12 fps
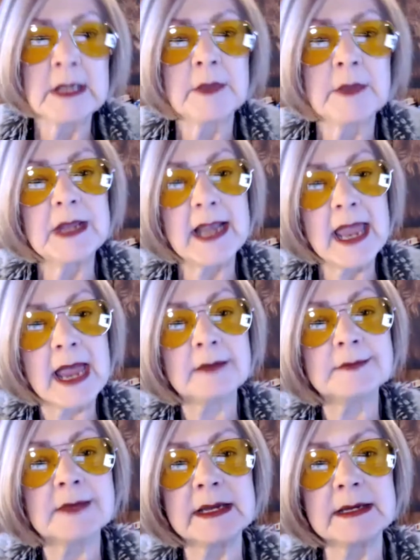that as
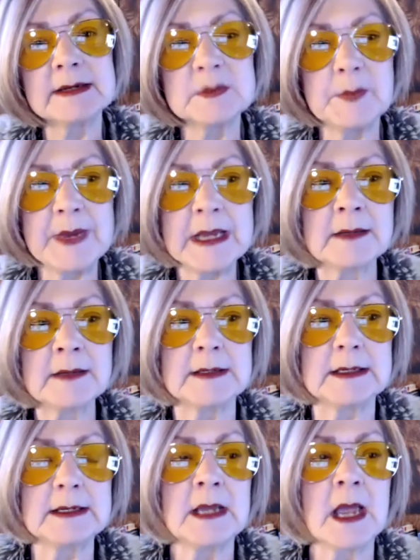I
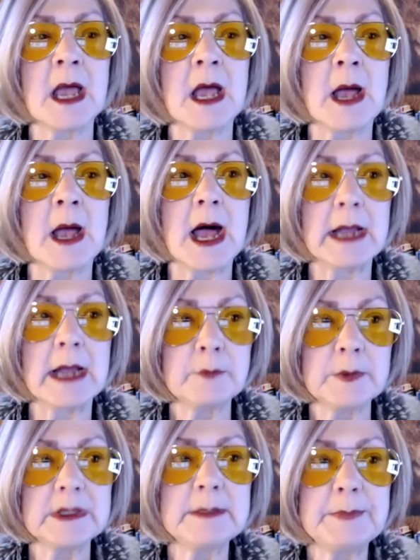expanded, I
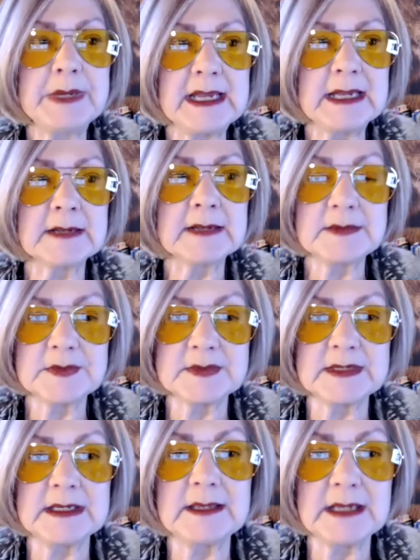really began to
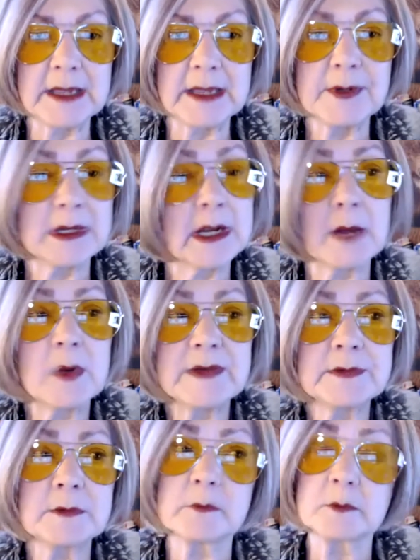see the other. And I
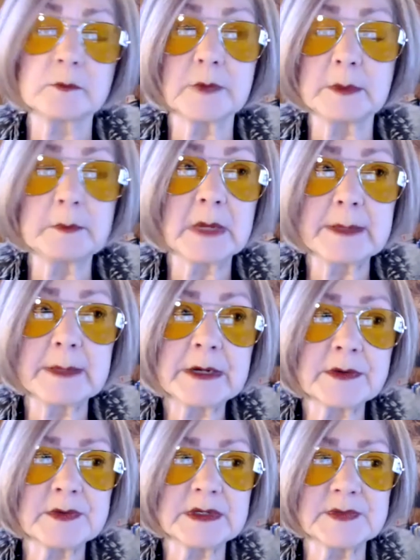wasn't, my
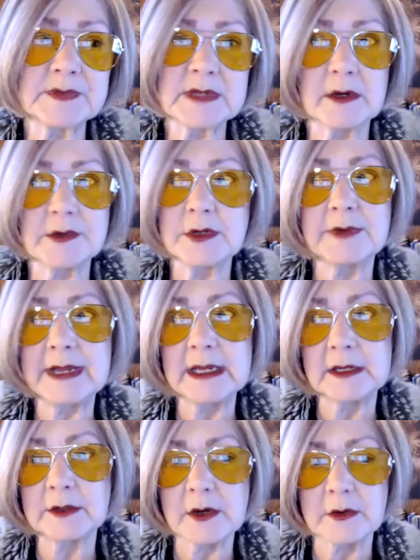parents didn't say, oh, you
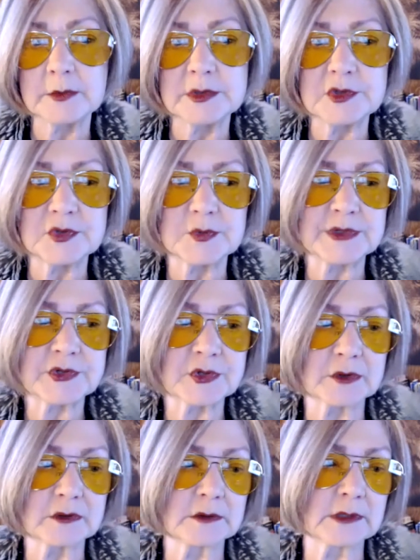can't go to a Jewish
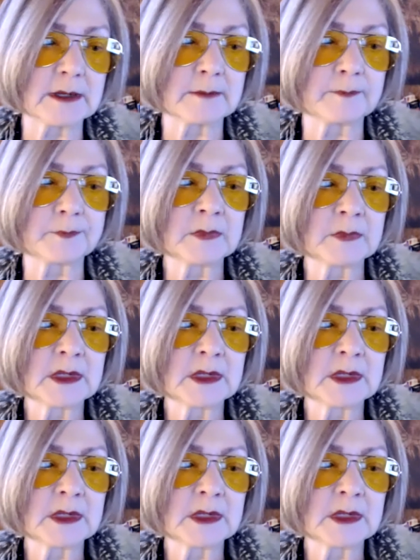um,